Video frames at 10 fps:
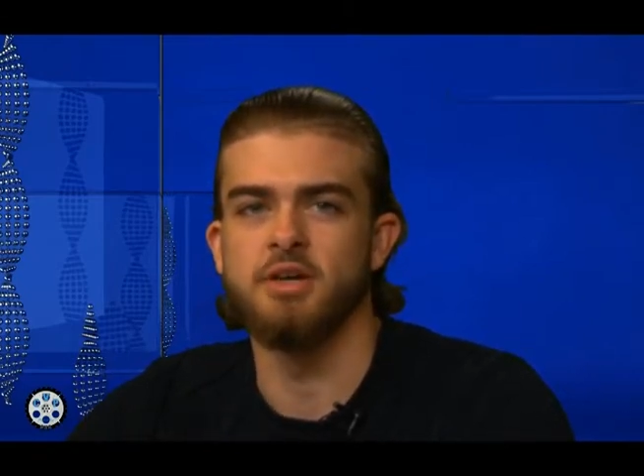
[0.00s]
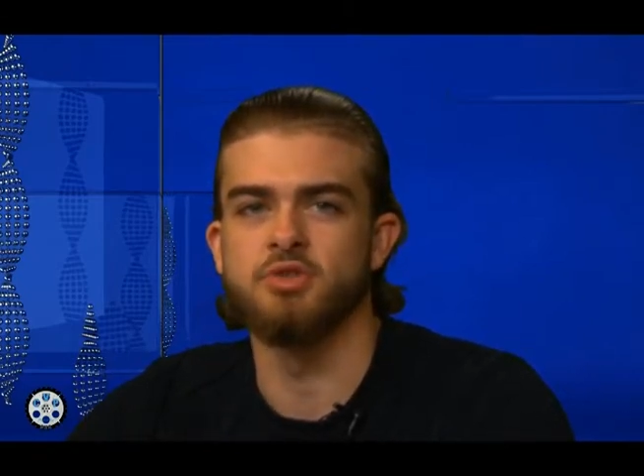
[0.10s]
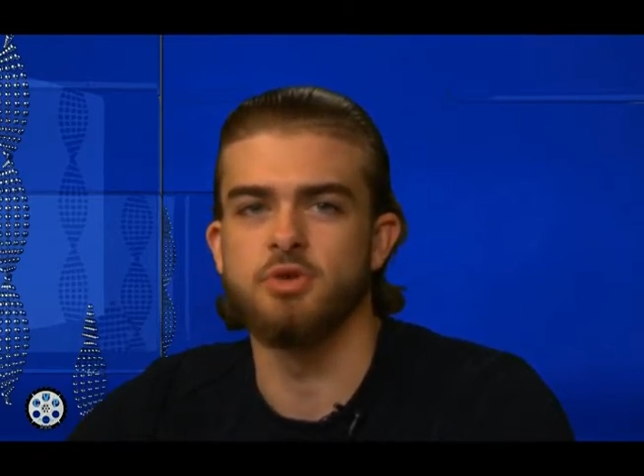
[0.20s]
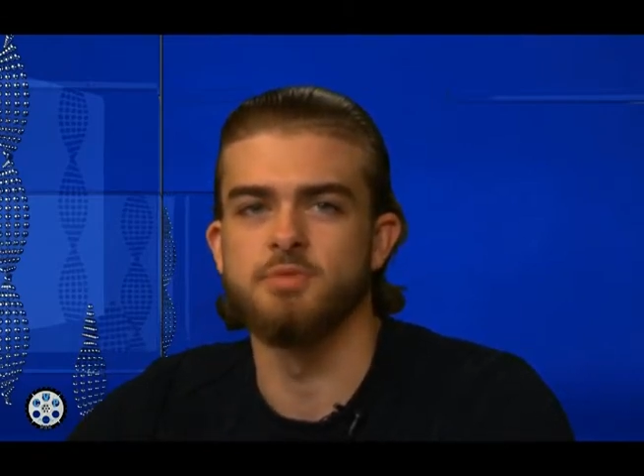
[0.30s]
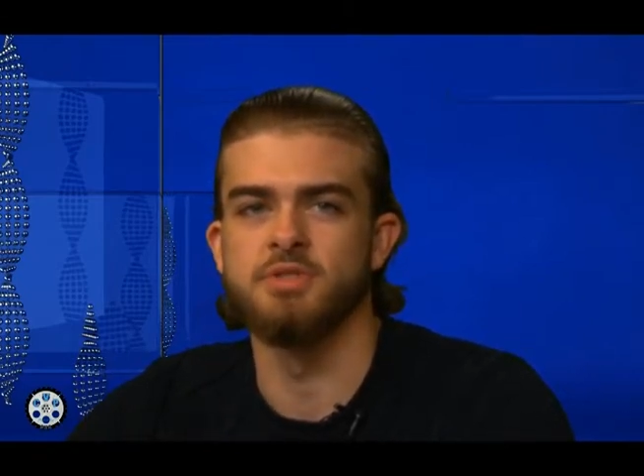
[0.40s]
ice
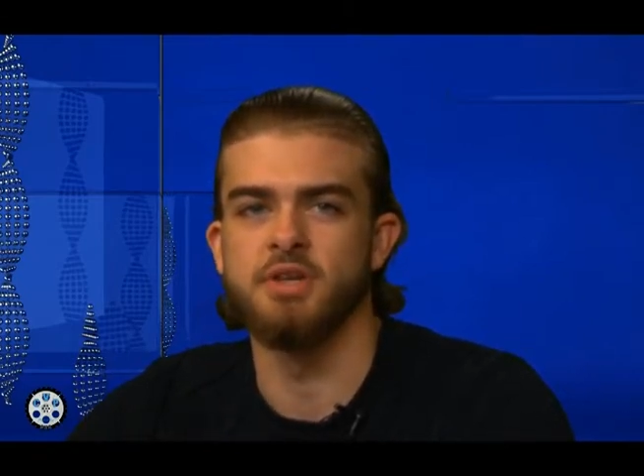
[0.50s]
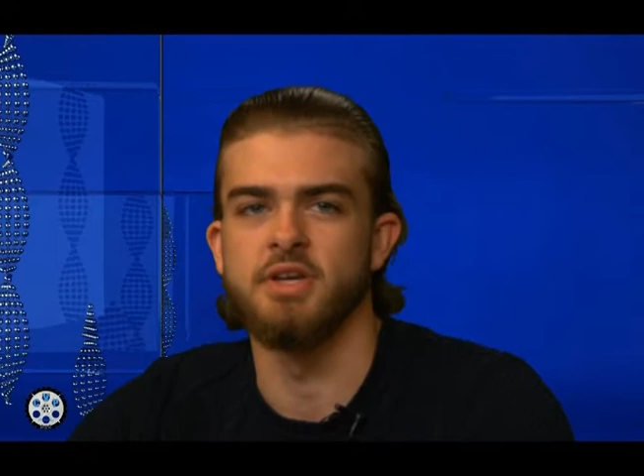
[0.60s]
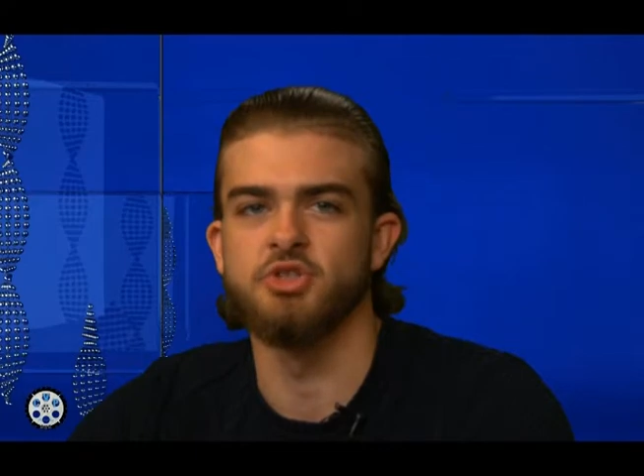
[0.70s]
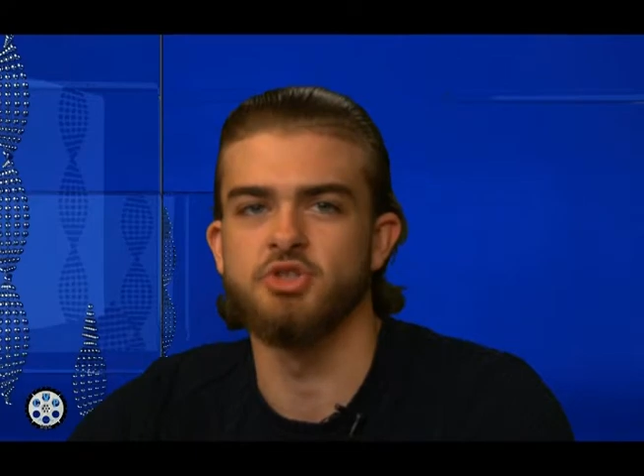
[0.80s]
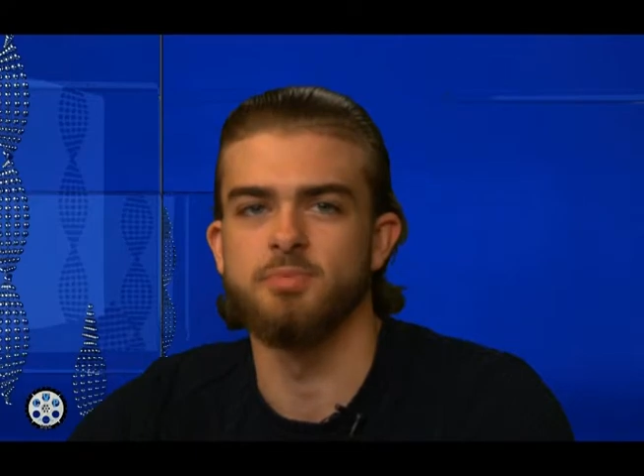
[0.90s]
cream
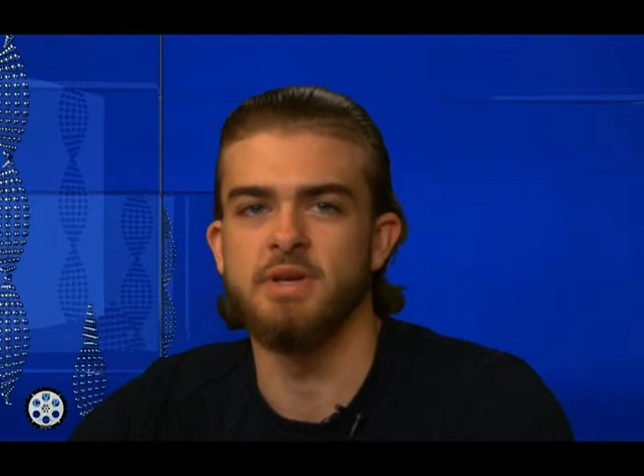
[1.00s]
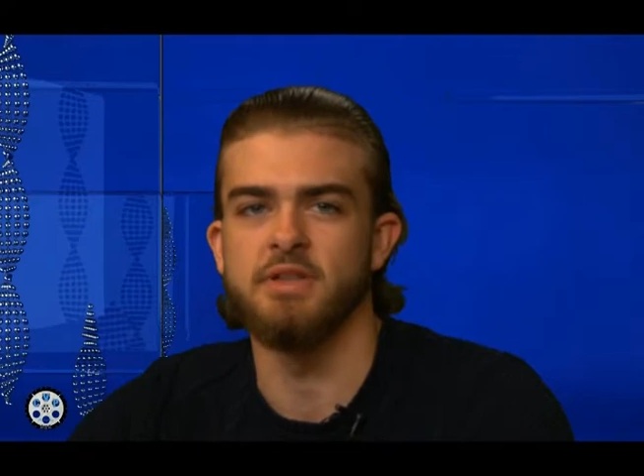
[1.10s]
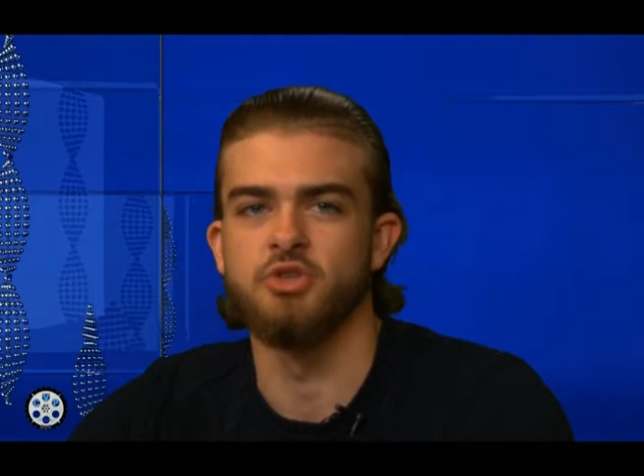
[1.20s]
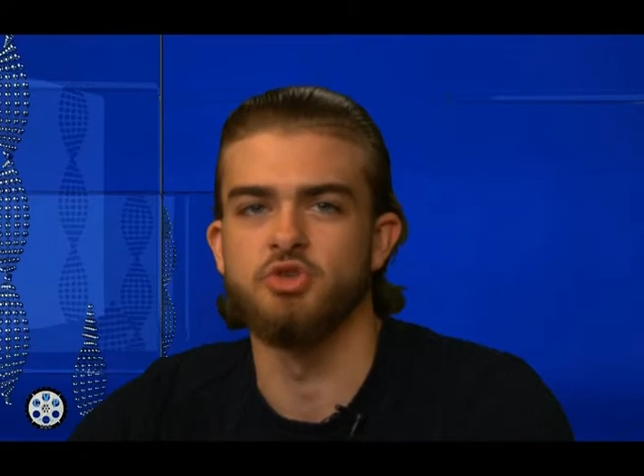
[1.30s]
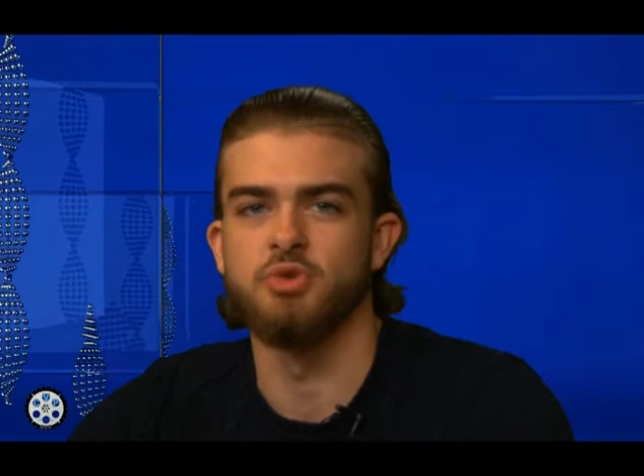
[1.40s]
sundaes should meet
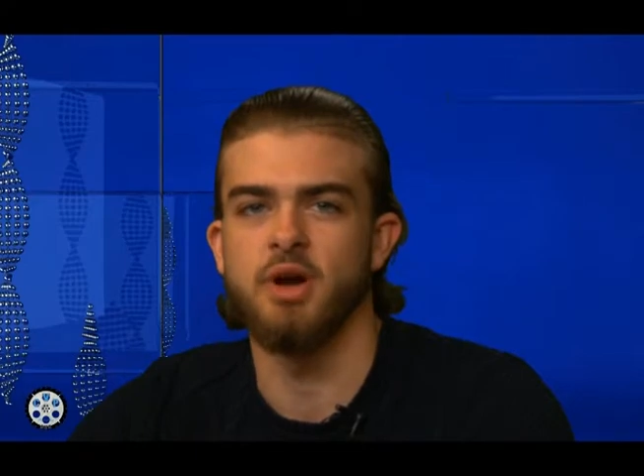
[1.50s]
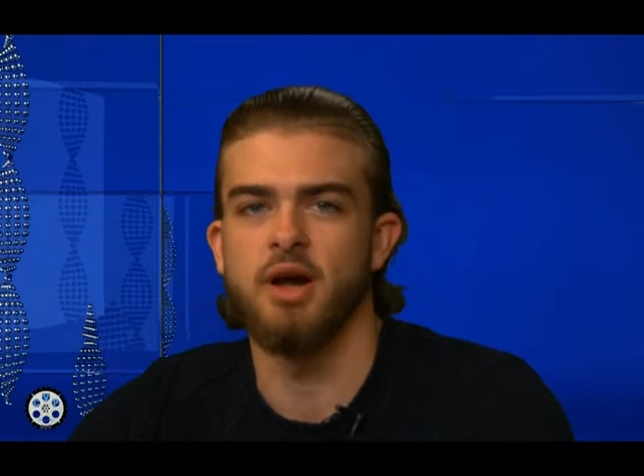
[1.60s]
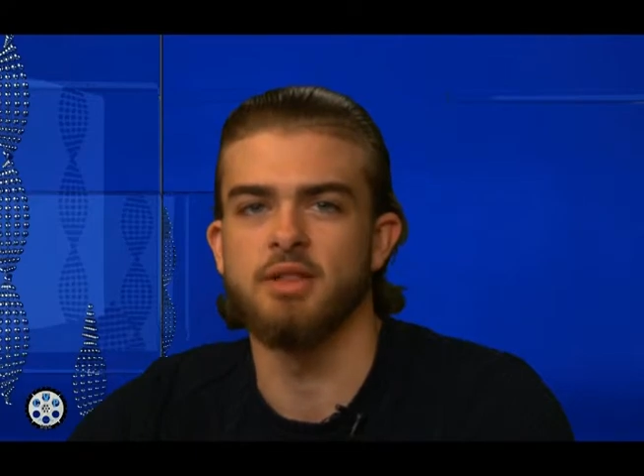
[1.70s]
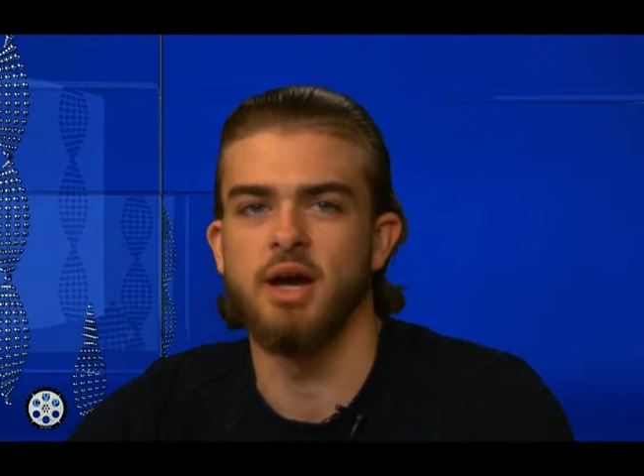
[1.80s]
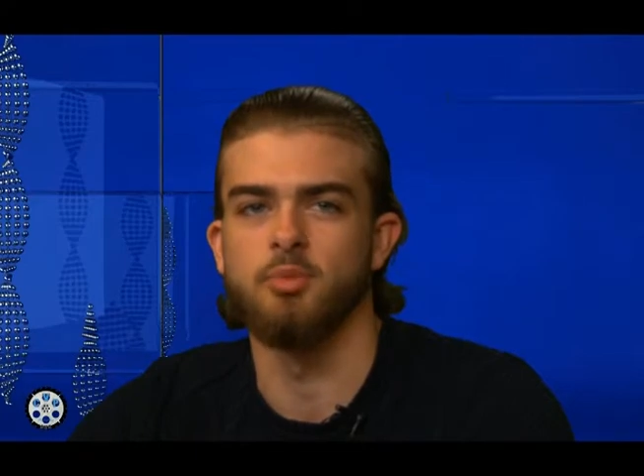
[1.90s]
in the junior
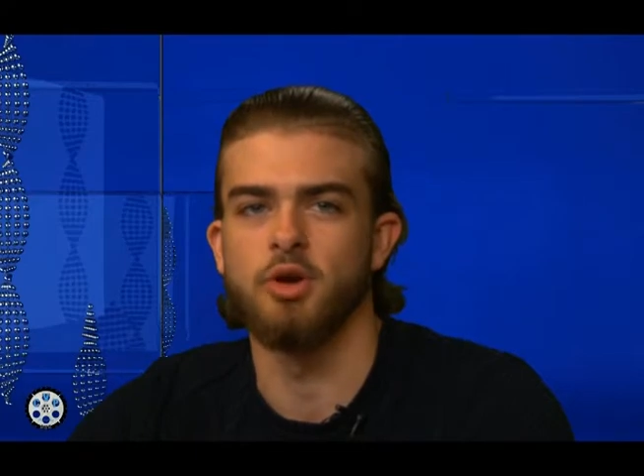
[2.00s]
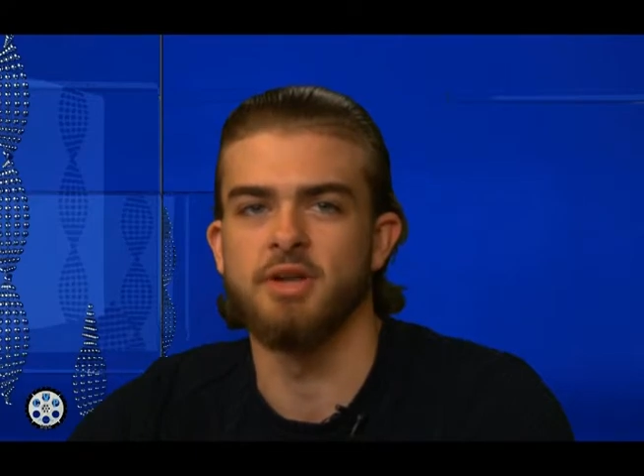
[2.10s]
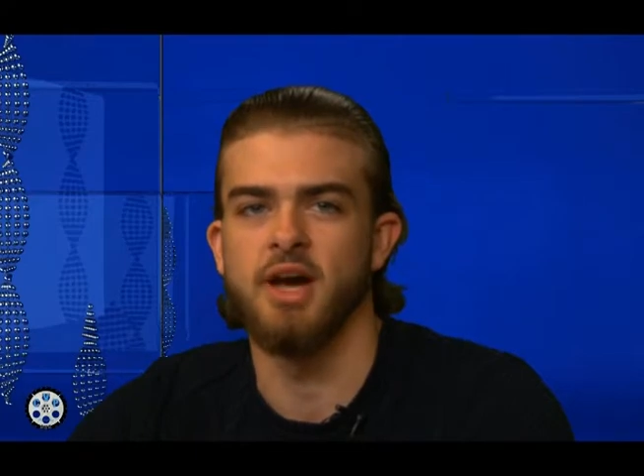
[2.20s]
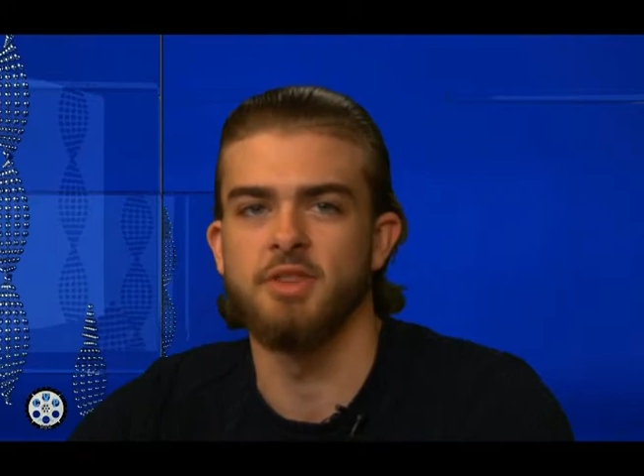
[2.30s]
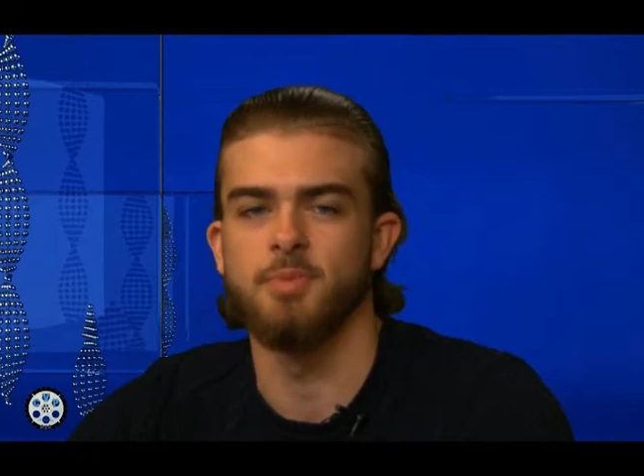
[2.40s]
high library
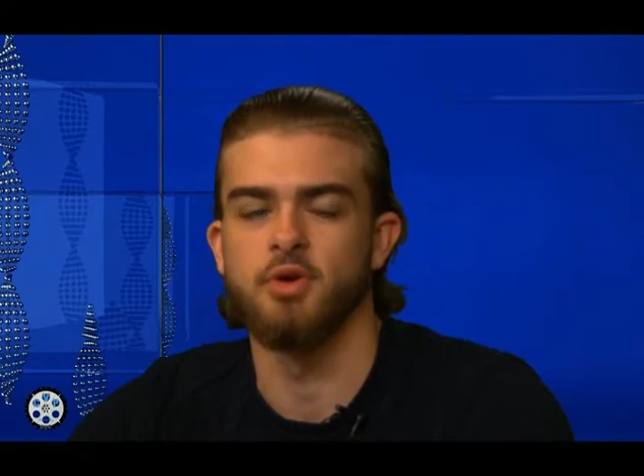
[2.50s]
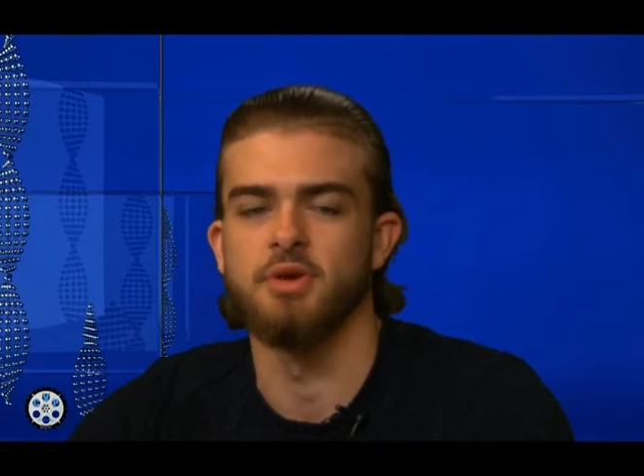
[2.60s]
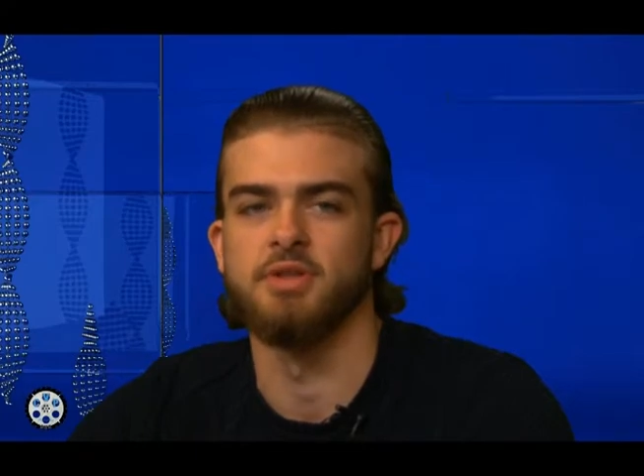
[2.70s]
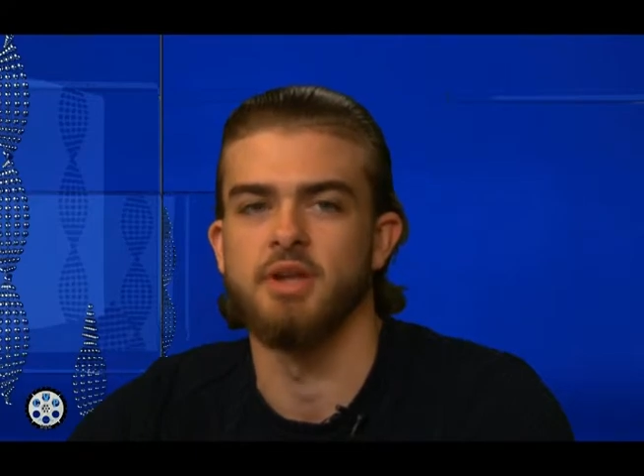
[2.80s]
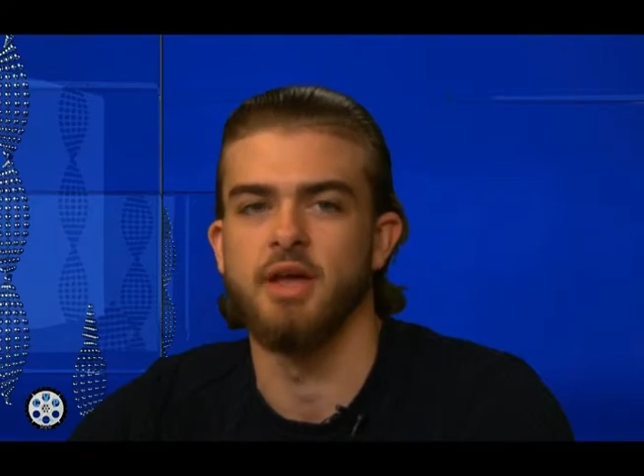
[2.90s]
9th
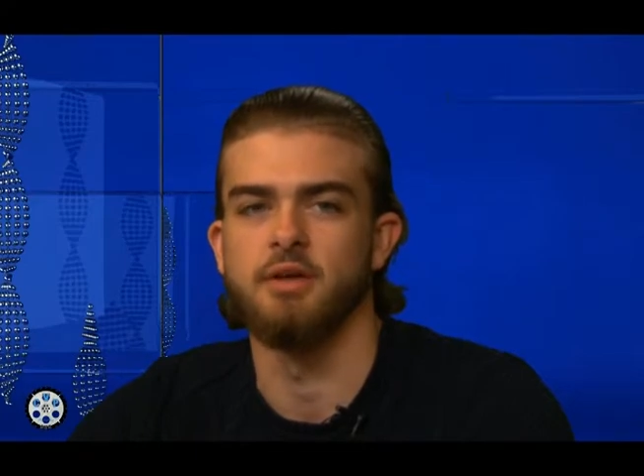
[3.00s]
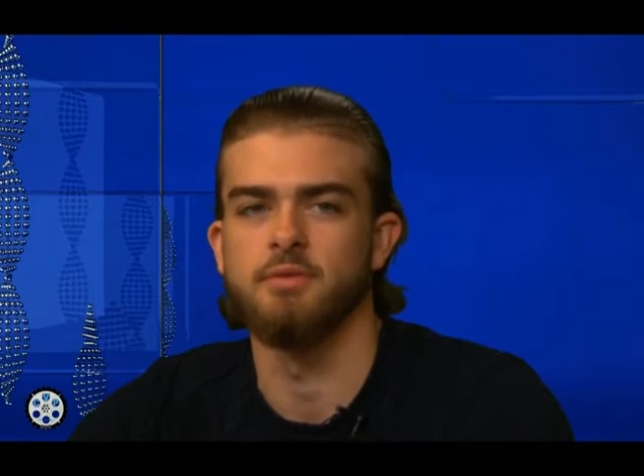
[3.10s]
period today.